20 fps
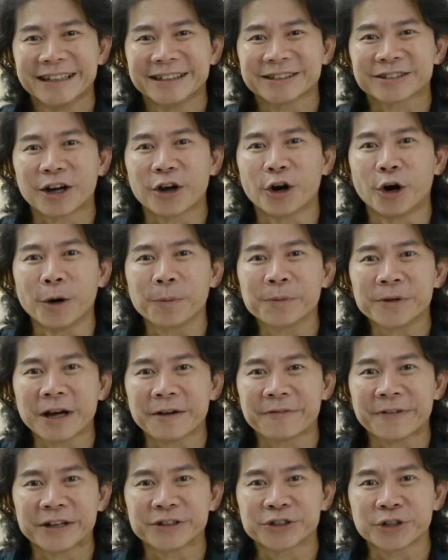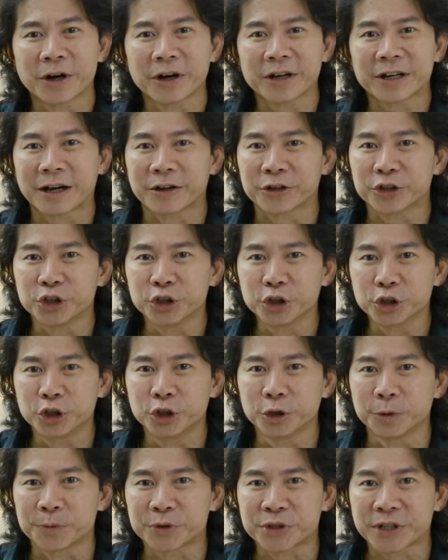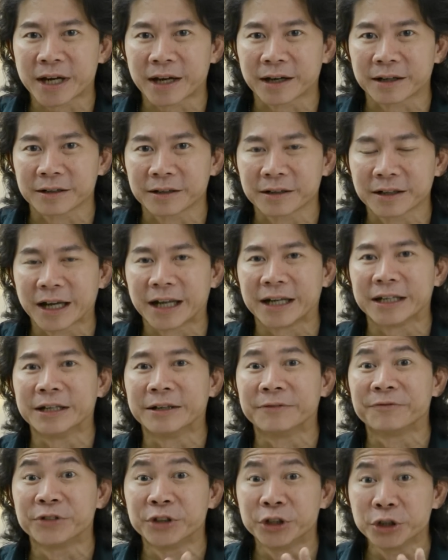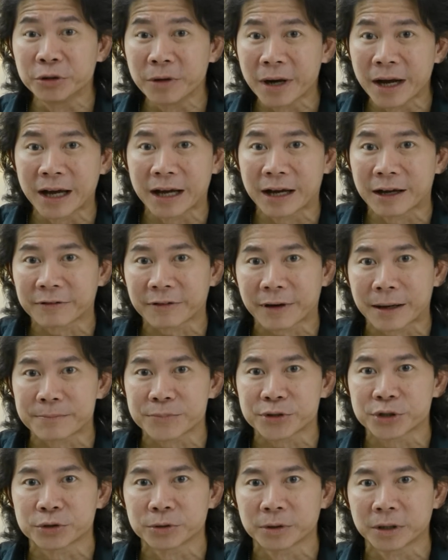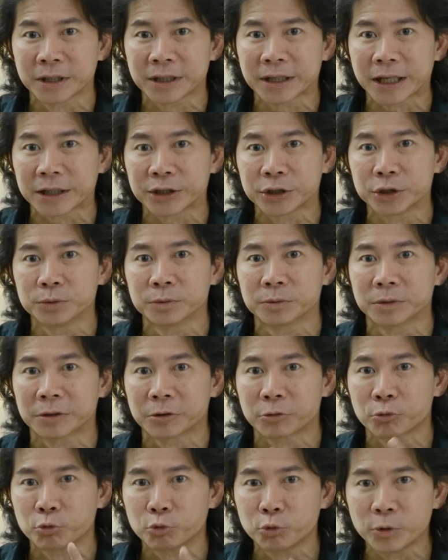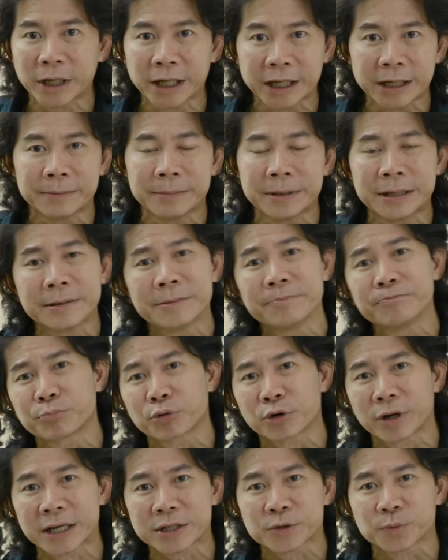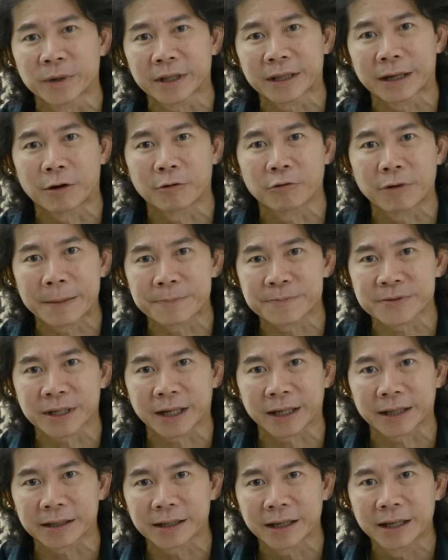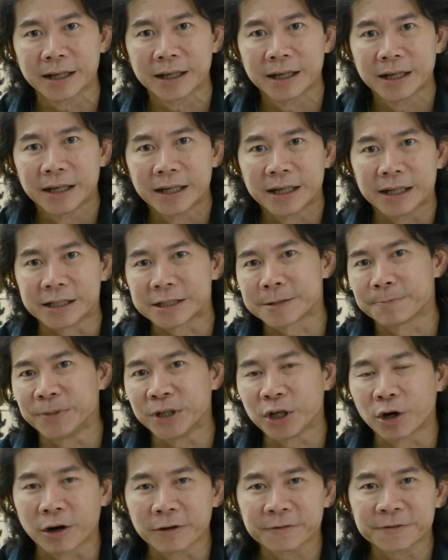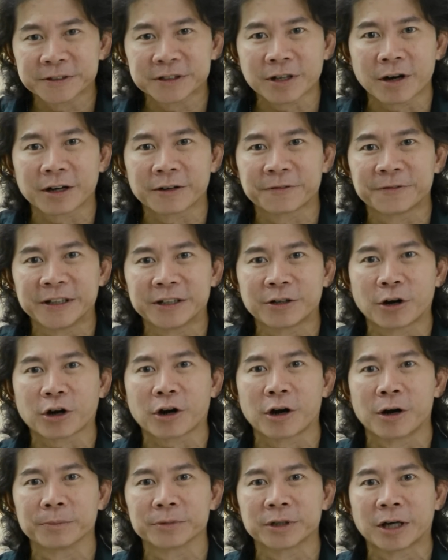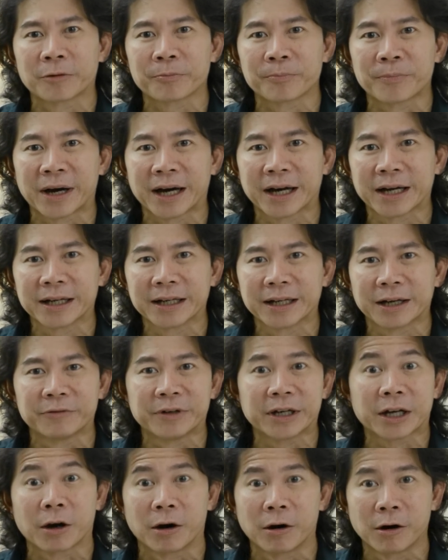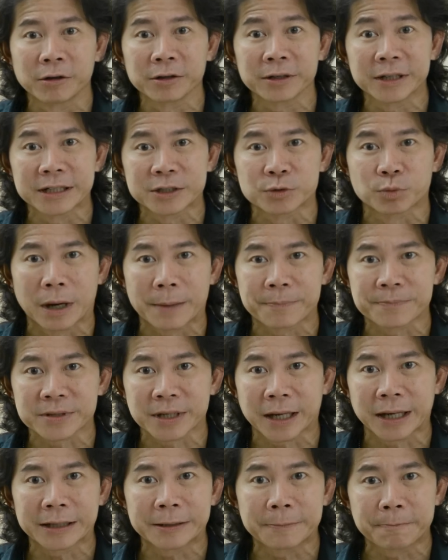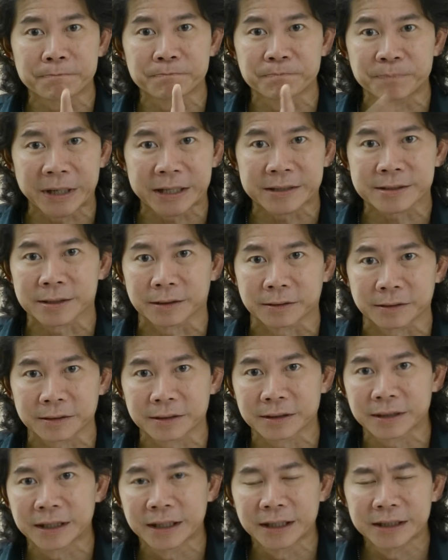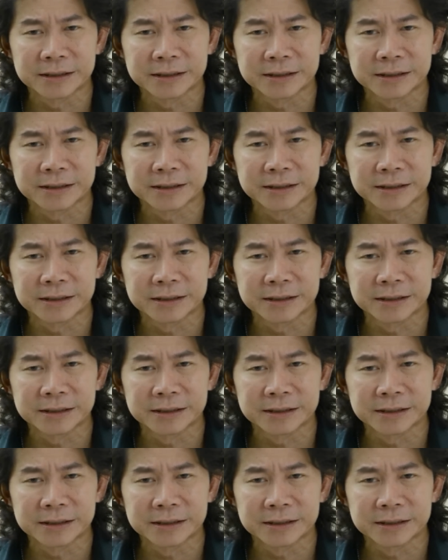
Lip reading: So I hope you have enjoyed our YouTube channel, and if you have, I'm sure that you will really be impressed with our website. It's beyondphotography.com.my and we call this website Pixel.